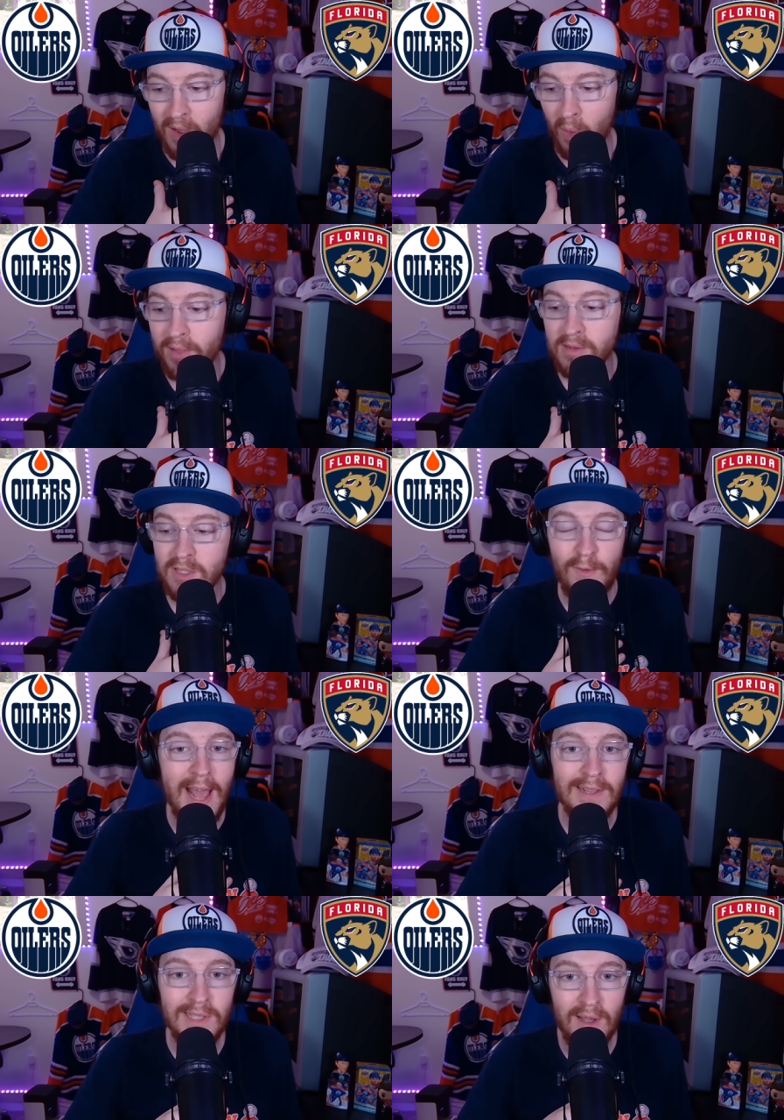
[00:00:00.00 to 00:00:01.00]
Oilers
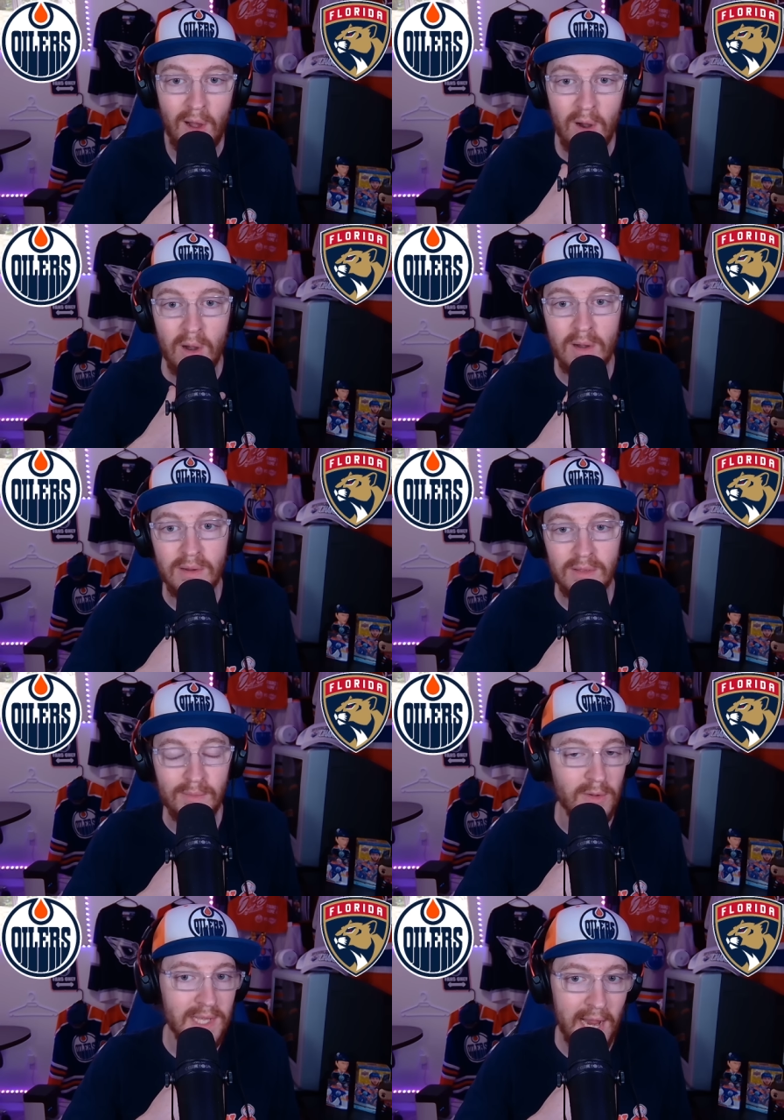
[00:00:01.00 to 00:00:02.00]
fans are the
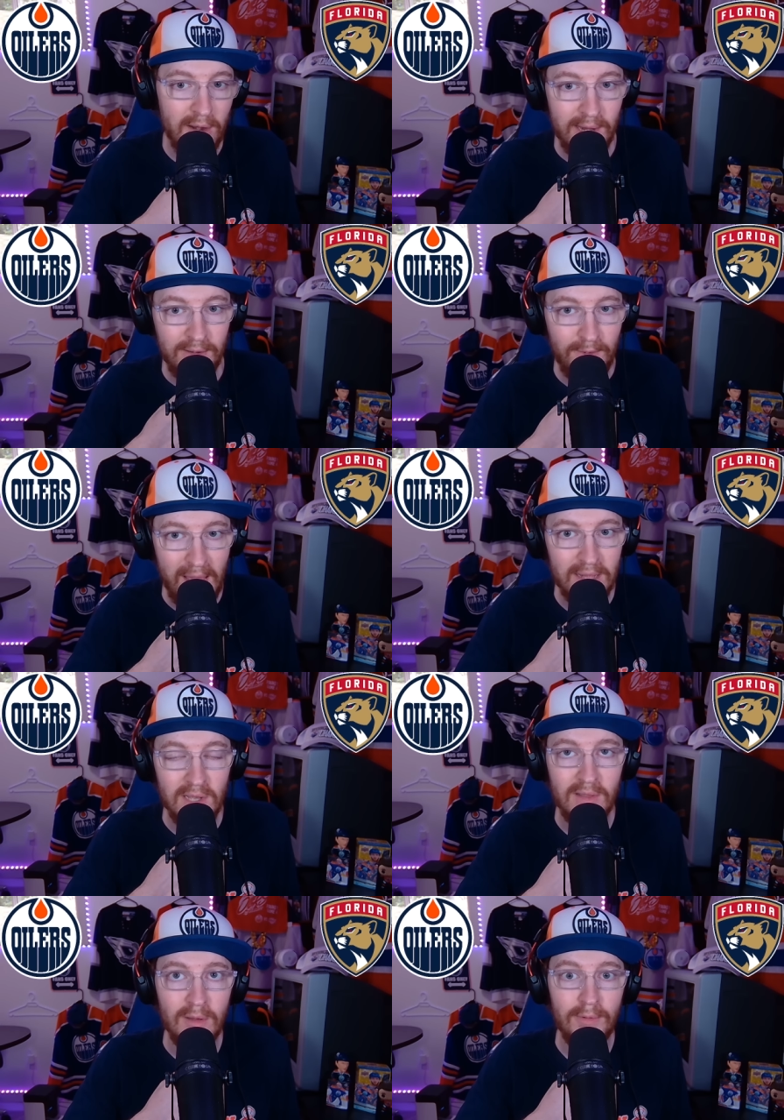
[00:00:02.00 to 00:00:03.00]
most caring fans
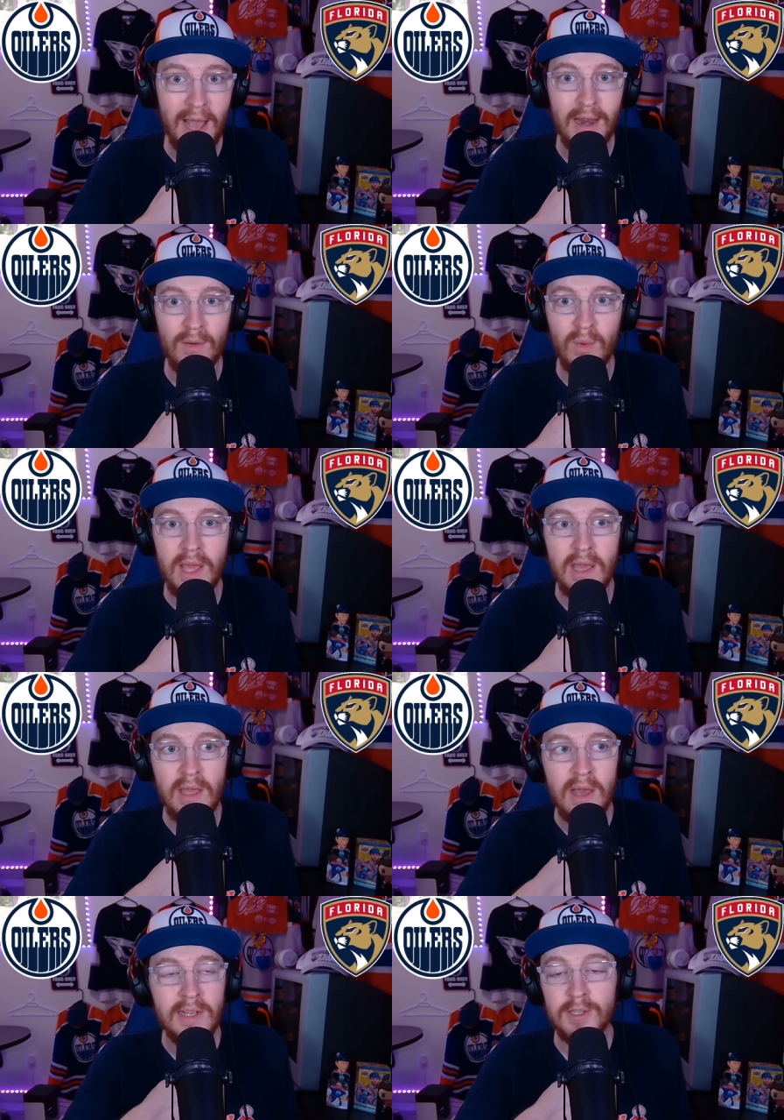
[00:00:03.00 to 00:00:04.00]
on the planet. We
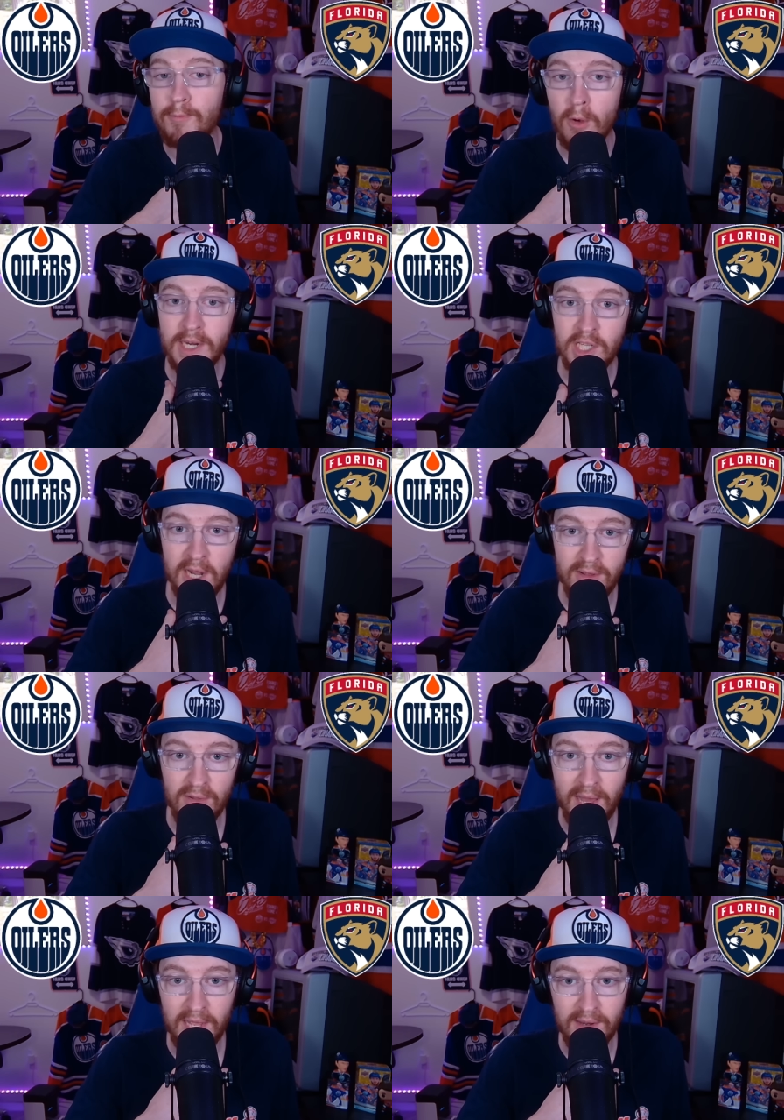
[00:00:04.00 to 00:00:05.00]
support each other
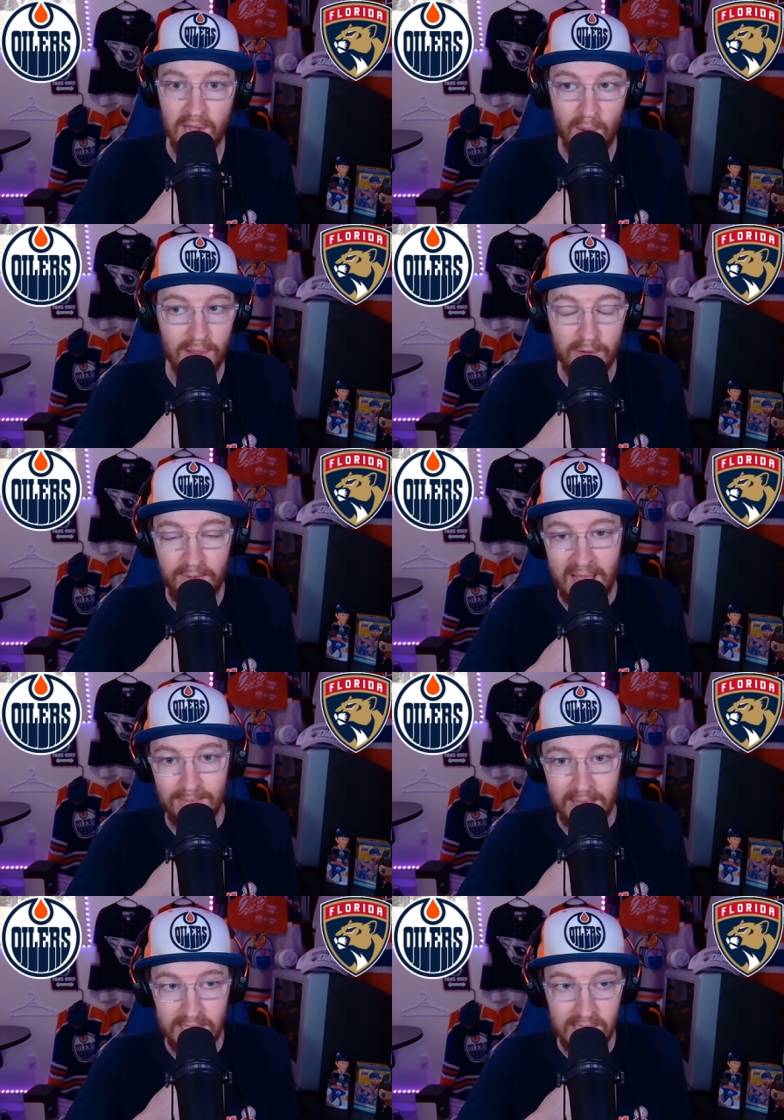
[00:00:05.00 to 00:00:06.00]
like no other fan
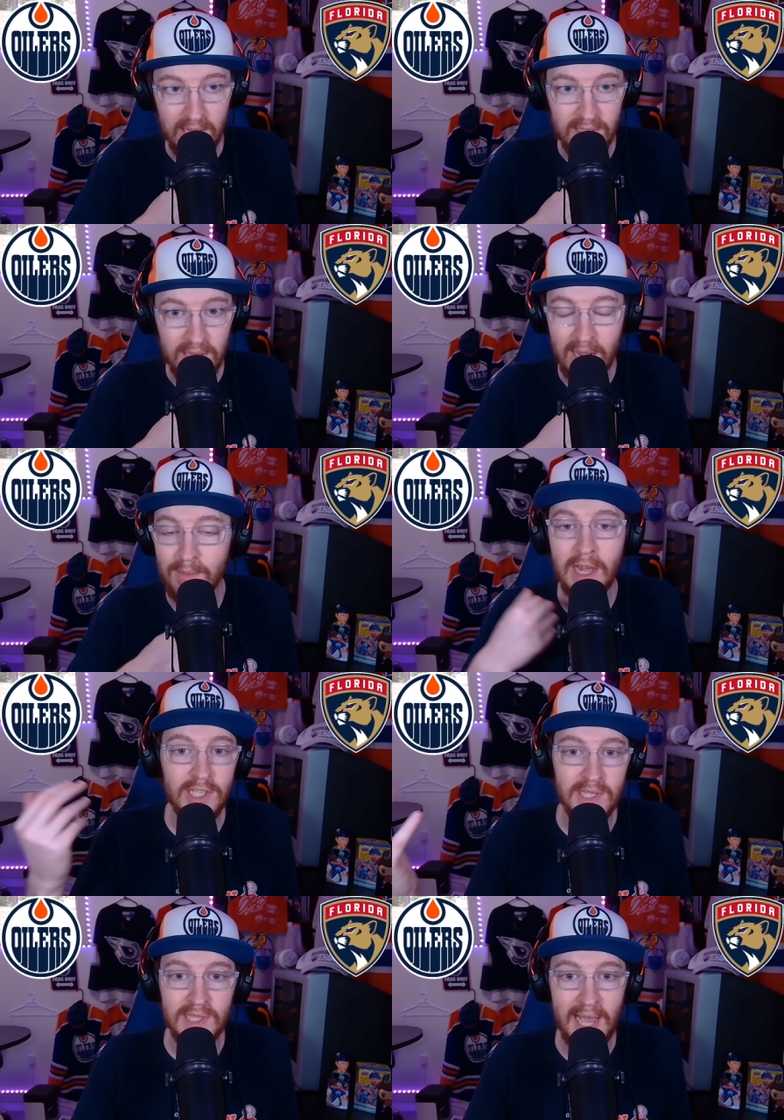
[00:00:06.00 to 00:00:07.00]
base does. And I'm not
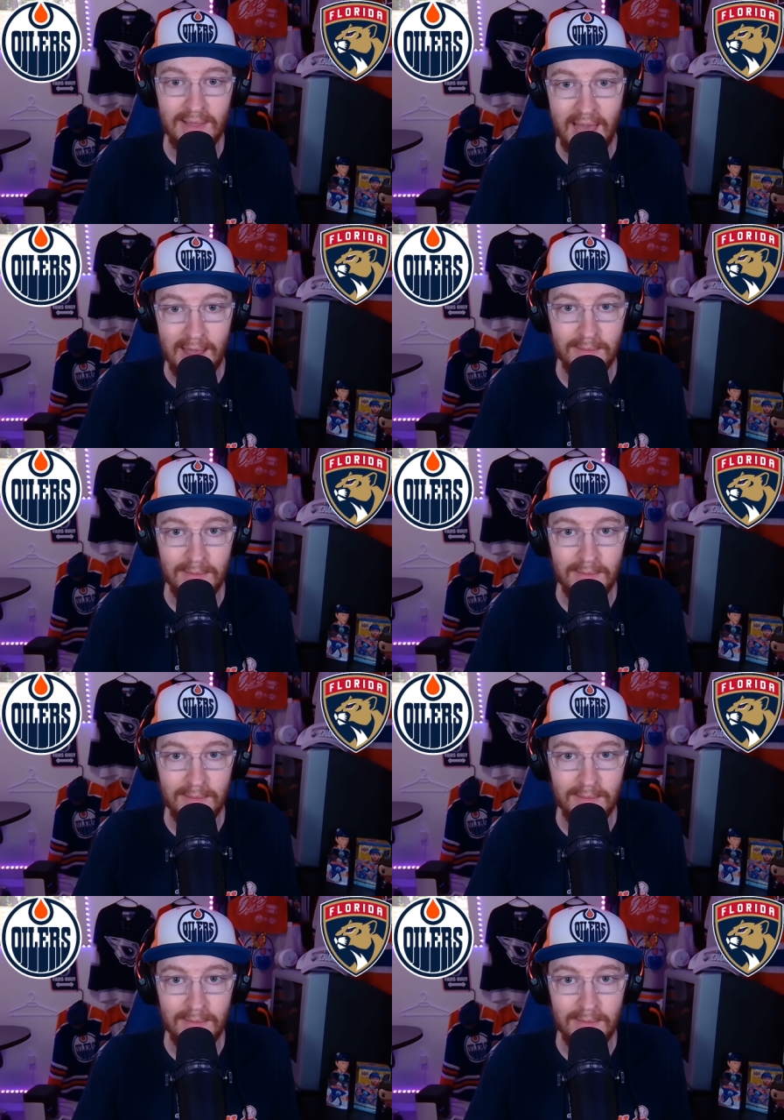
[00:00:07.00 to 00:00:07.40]
just saying that